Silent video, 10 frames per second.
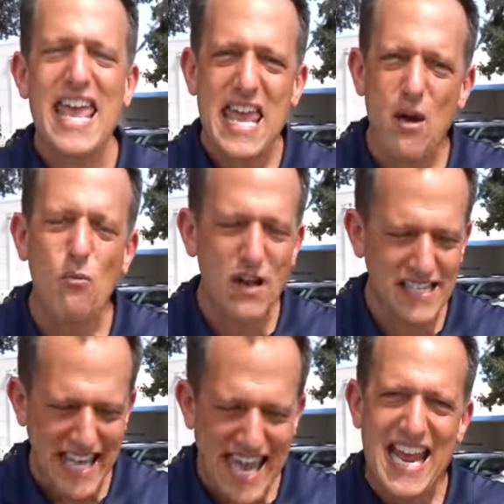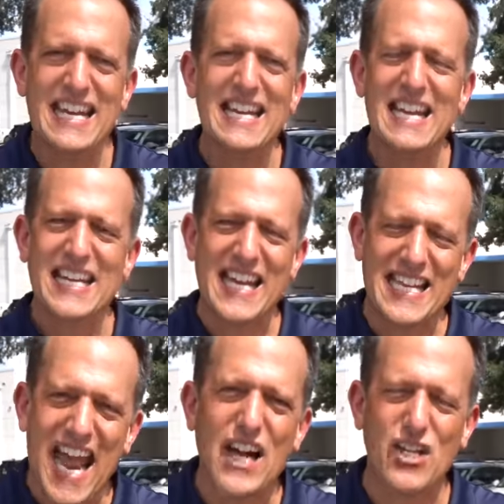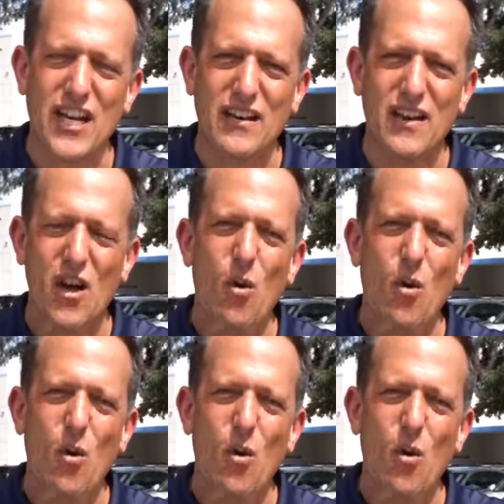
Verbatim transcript: it was in connection